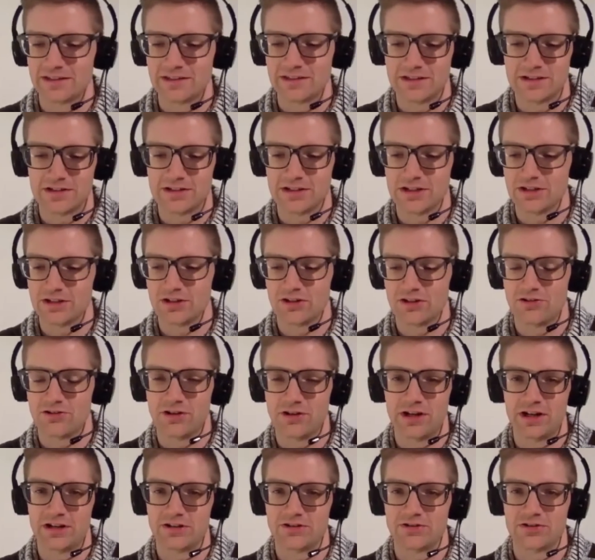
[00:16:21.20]
It's just such a
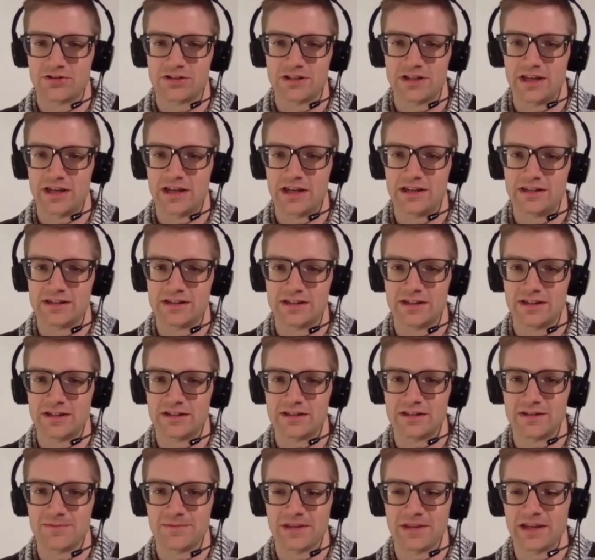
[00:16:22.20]
great exercise. And
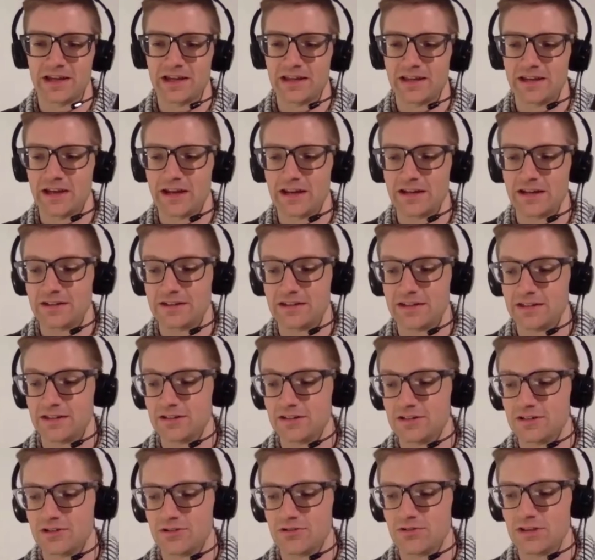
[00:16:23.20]
it's something I
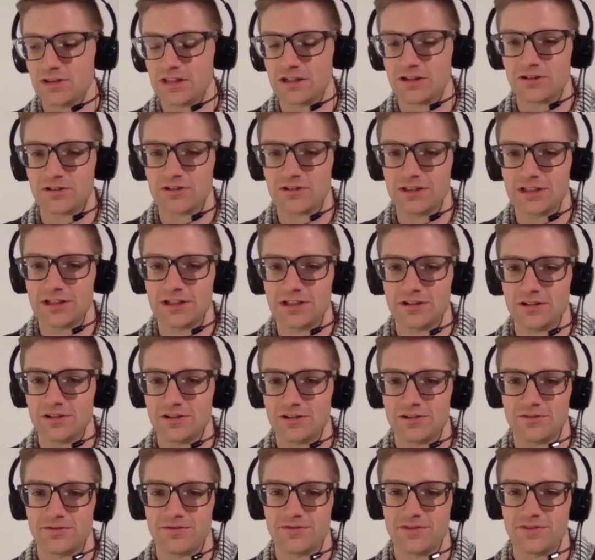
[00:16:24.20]
didn't do in the
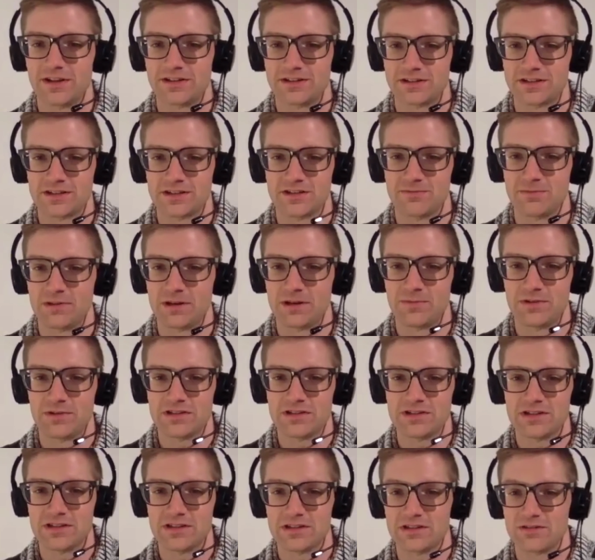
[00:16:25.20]
earlier phases of my
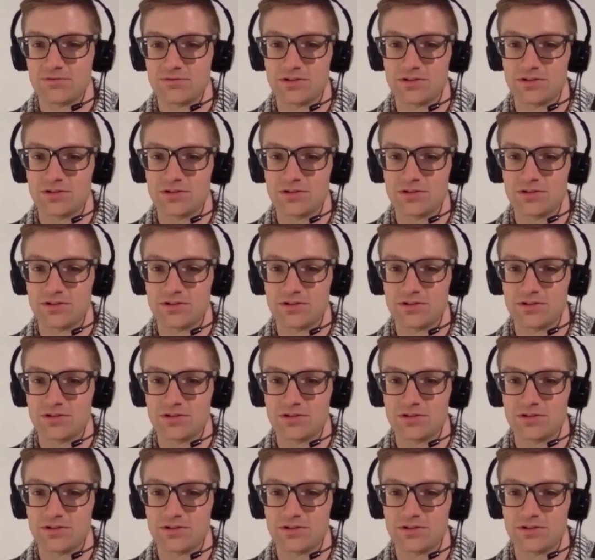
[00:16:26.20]
business,